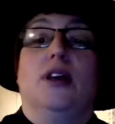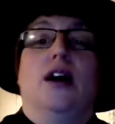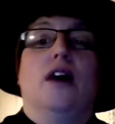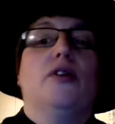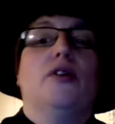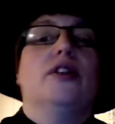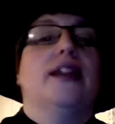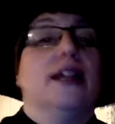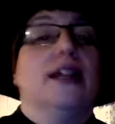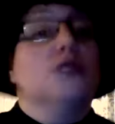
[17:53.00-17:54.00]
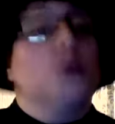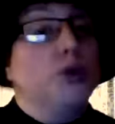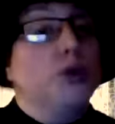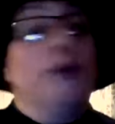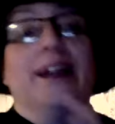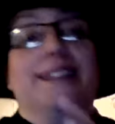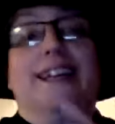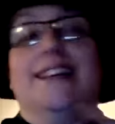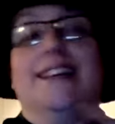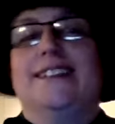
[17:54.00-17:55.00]
However, the land's ruled by
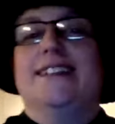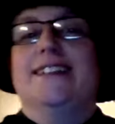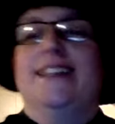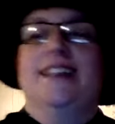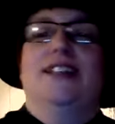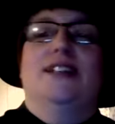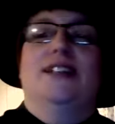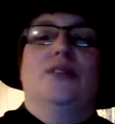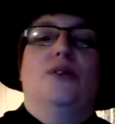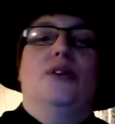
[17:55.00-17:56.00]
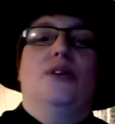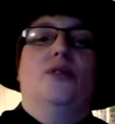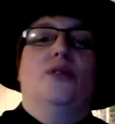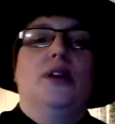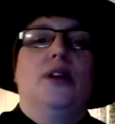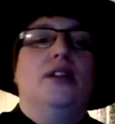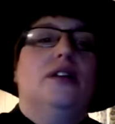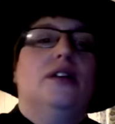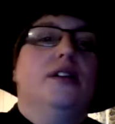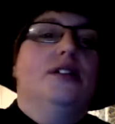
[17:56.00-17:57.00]
undead. And one of ah.
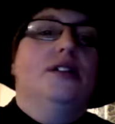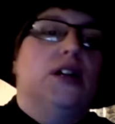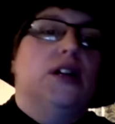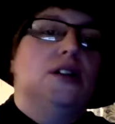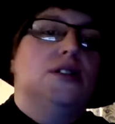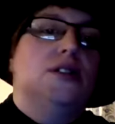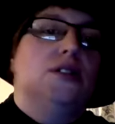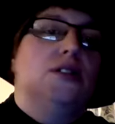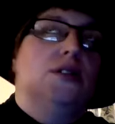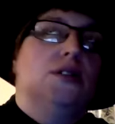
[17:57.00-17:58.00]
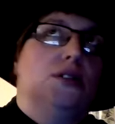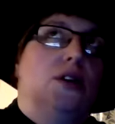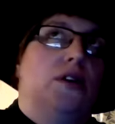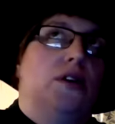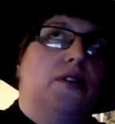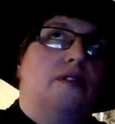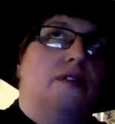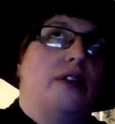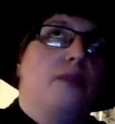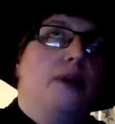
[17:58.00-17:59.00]
the children of a
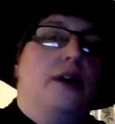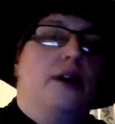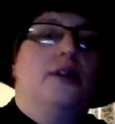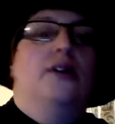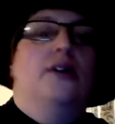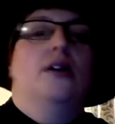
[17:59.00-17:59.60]
vampire